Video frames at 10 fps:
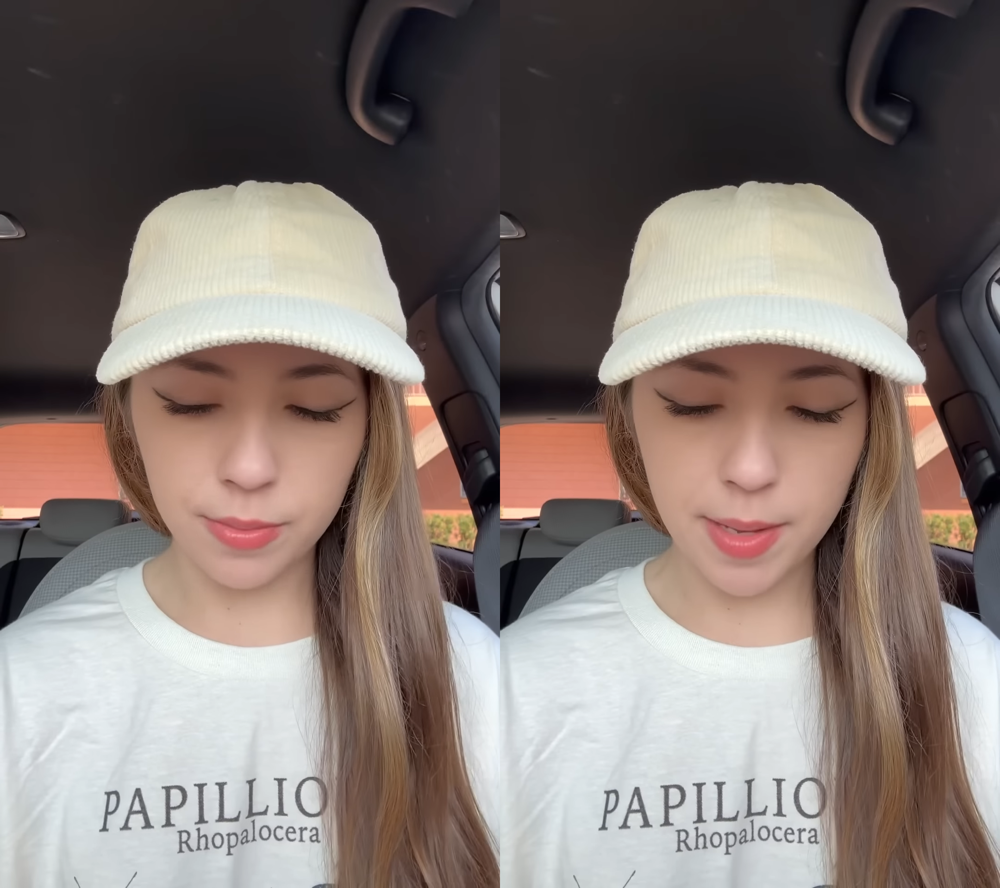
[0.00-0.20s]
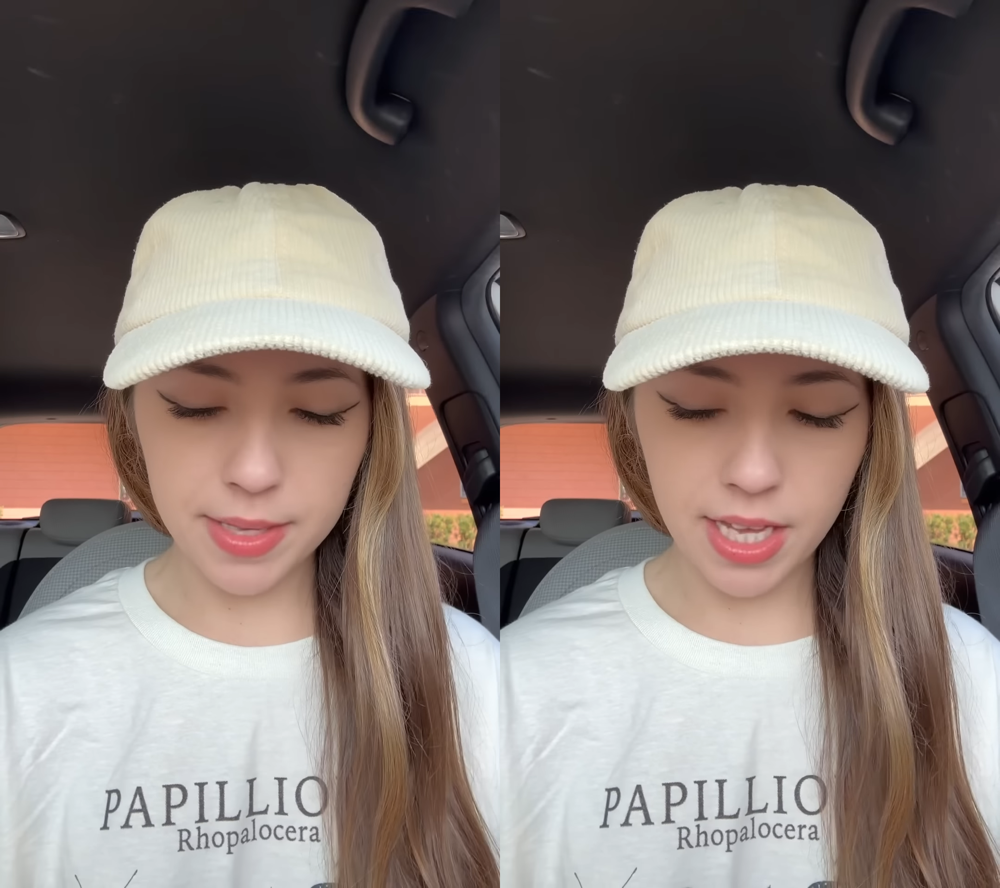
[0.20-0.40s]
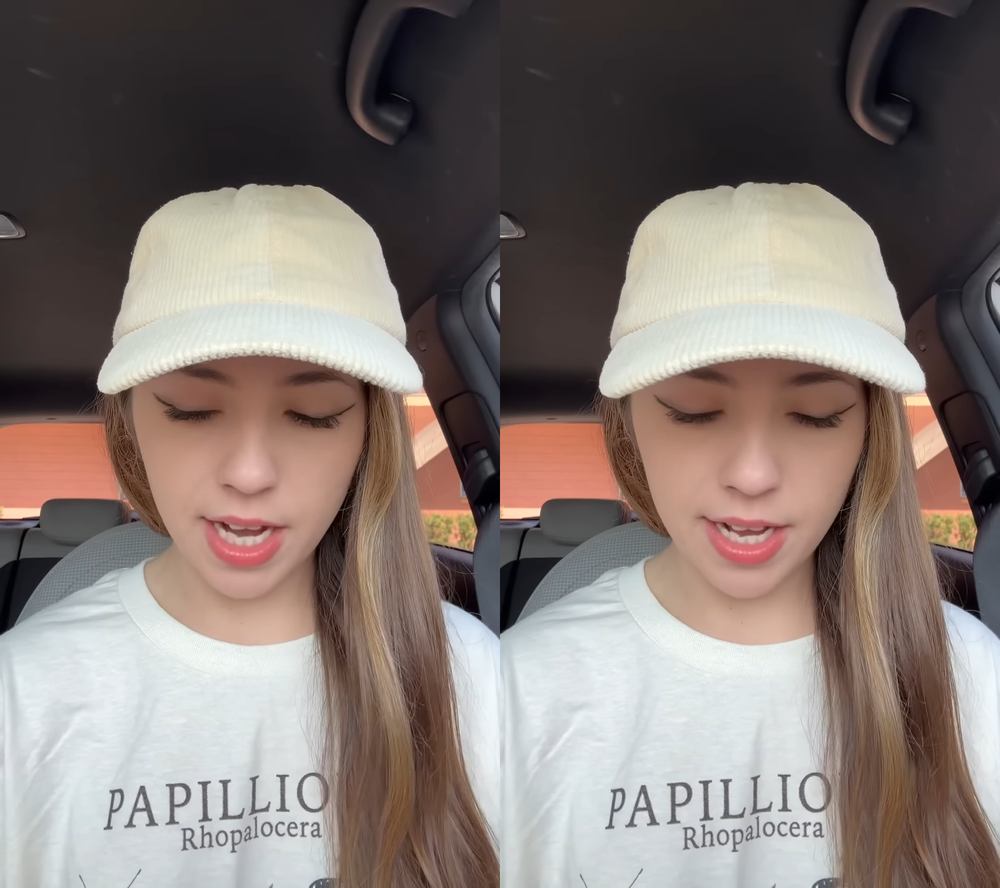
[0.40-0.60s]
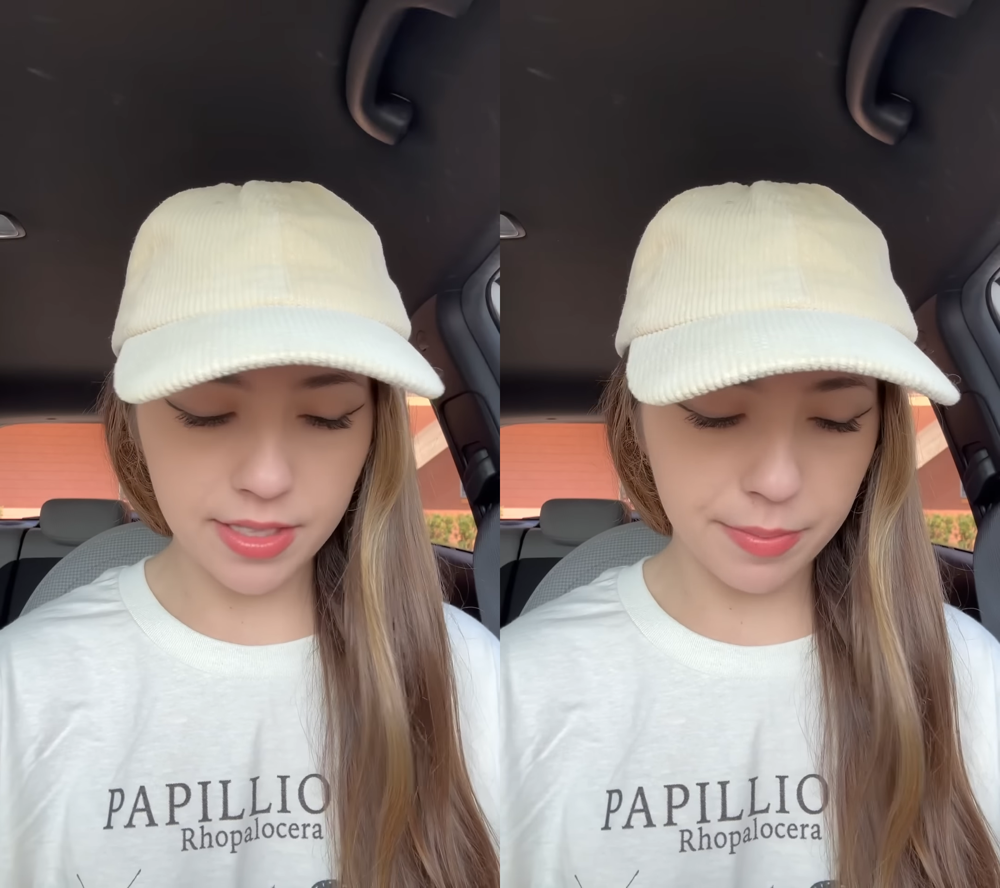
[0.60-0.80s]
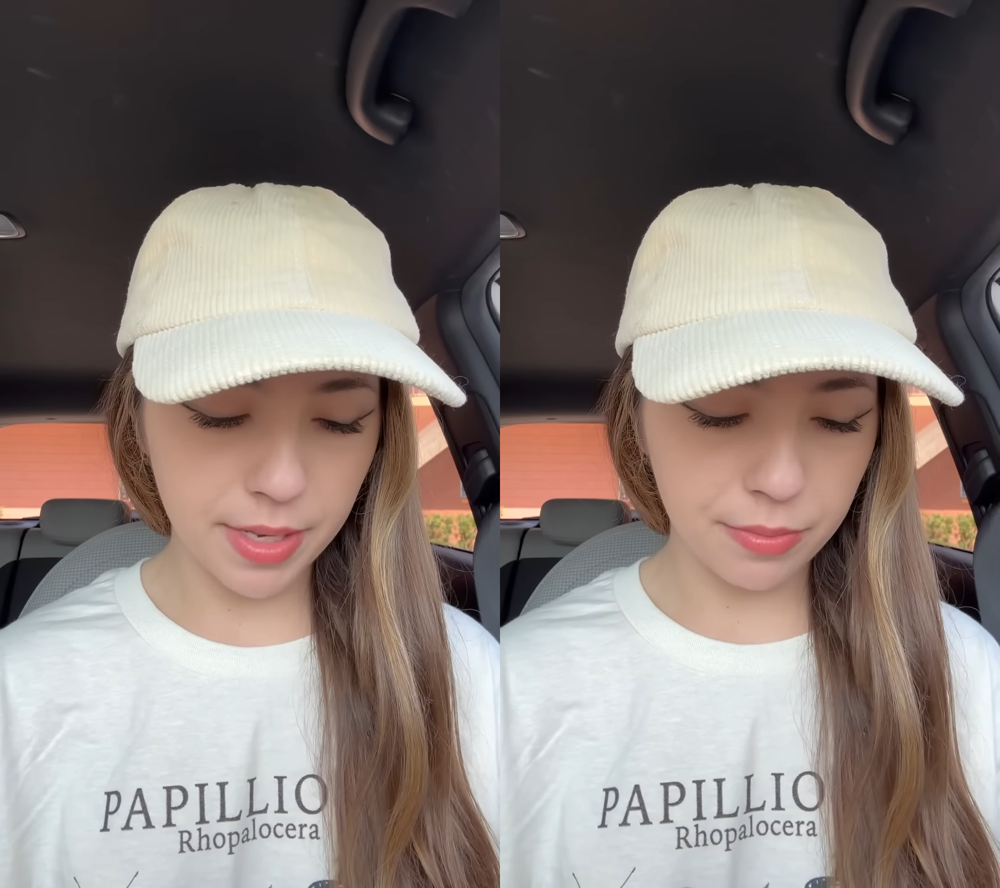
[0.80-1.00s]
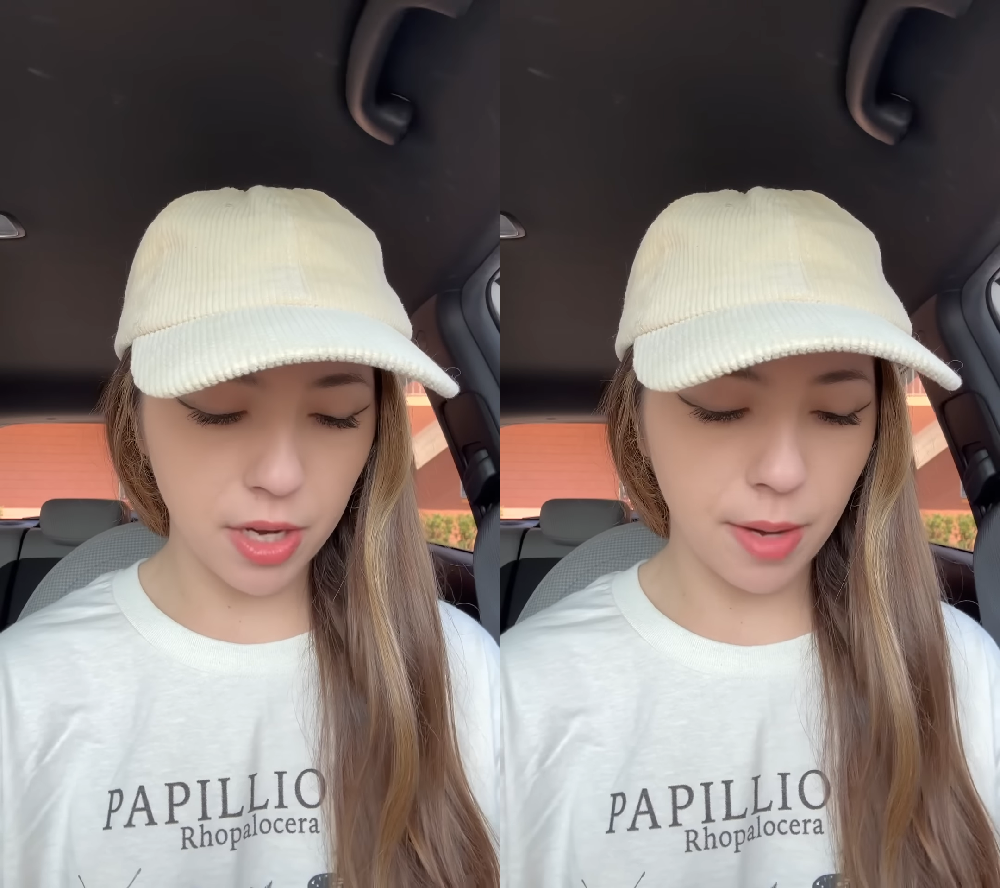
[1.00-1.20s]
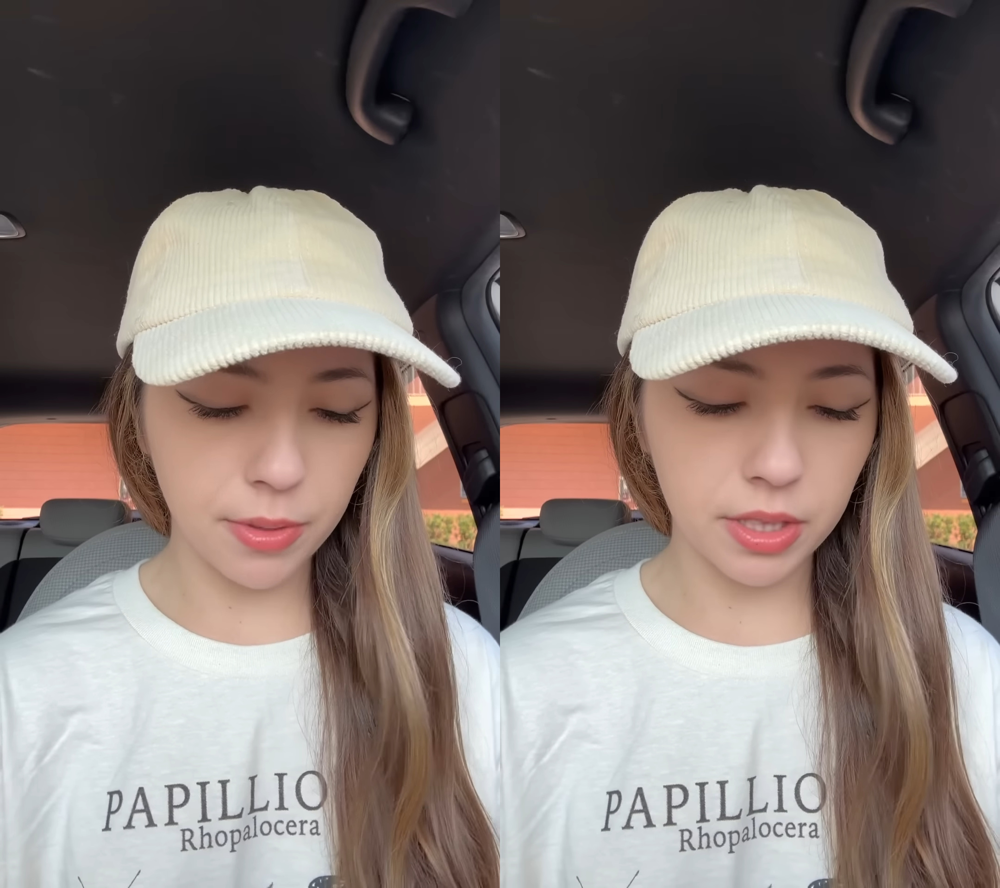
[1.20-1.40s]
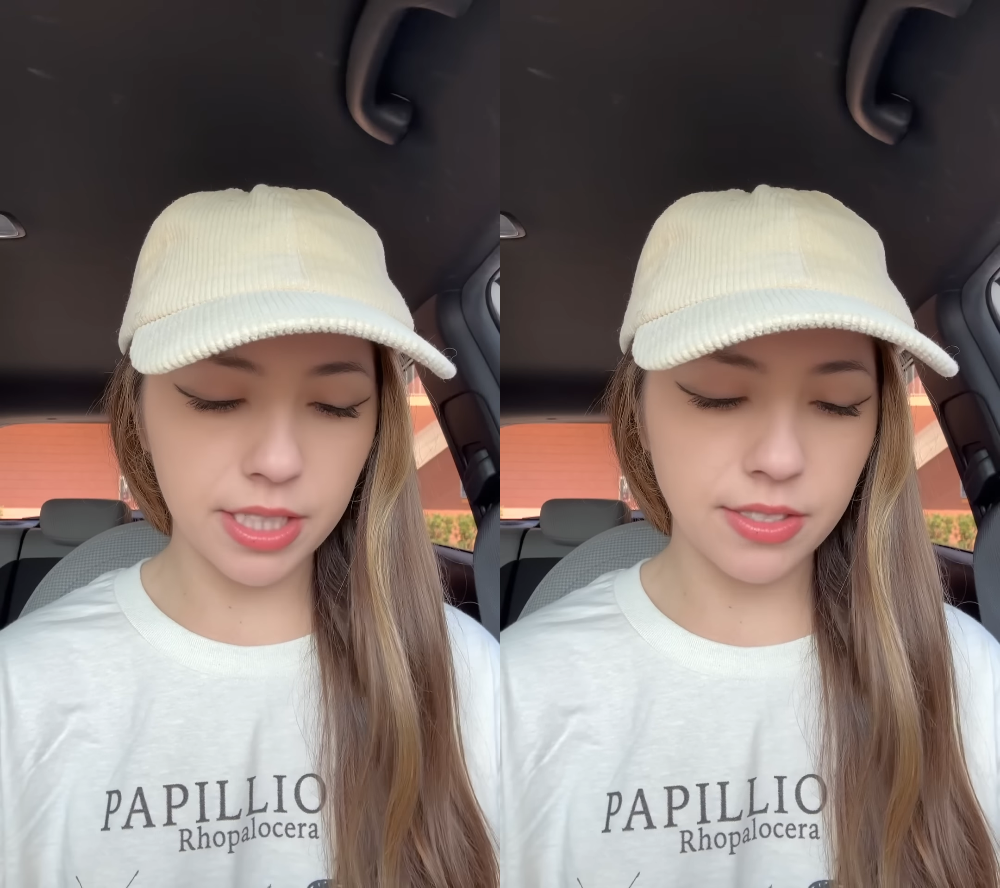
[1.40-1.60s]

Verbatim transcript: Maybe that hasn't been properly